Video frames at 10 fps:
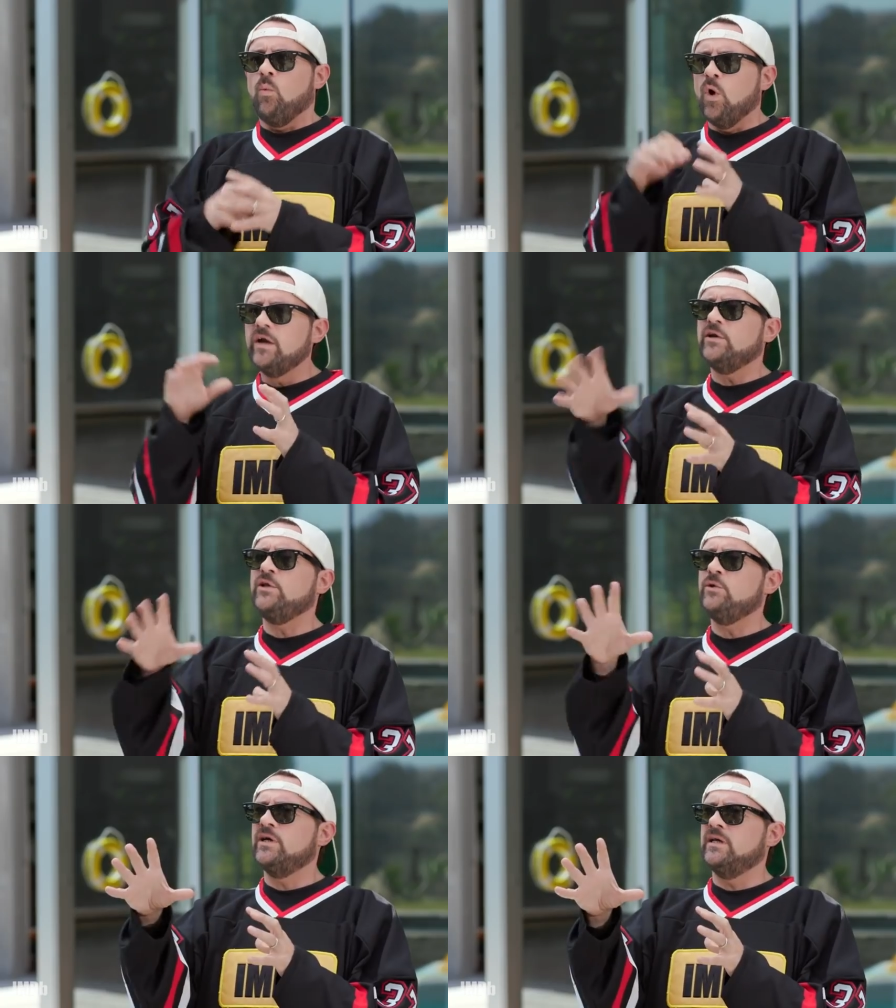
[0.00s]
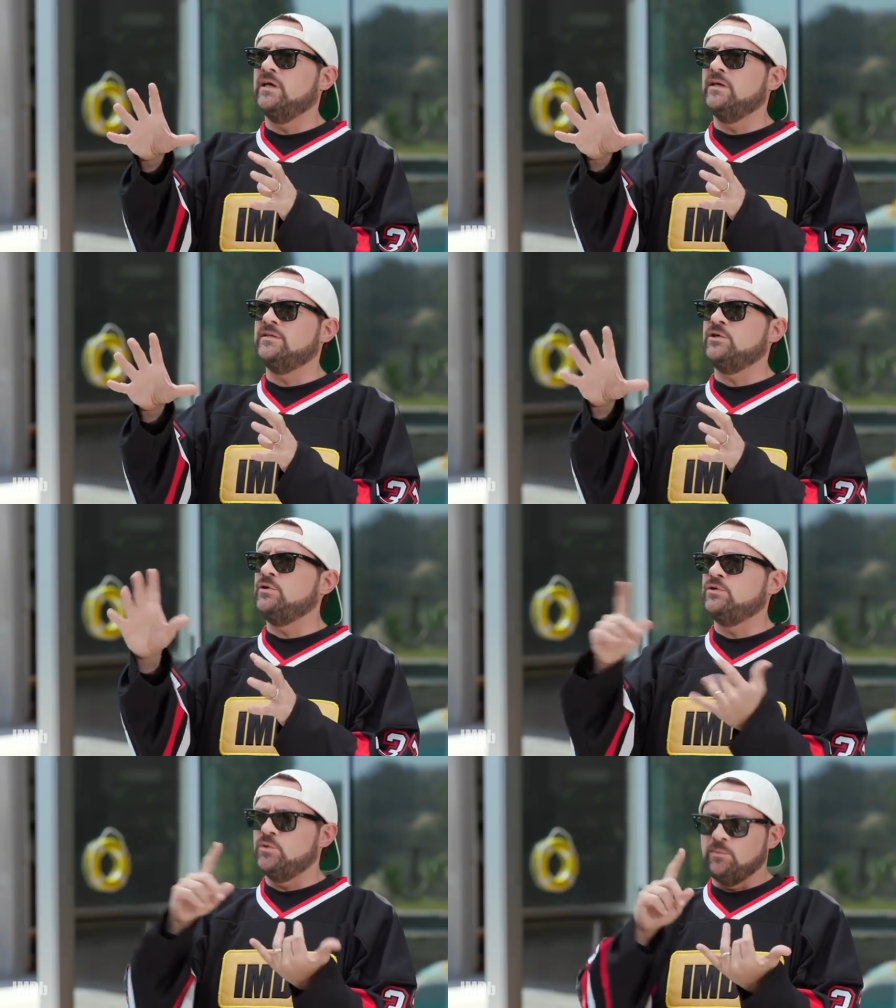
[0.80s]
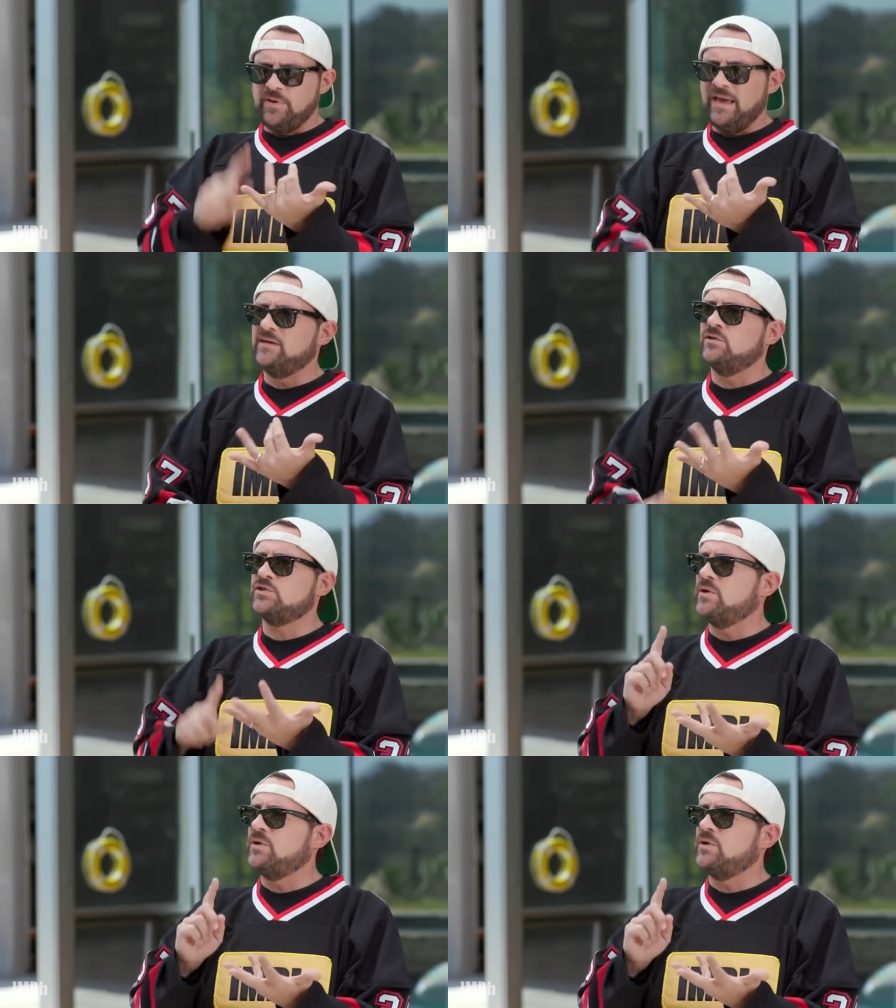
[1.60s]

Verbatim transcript: What are you gonna do? You doing panels?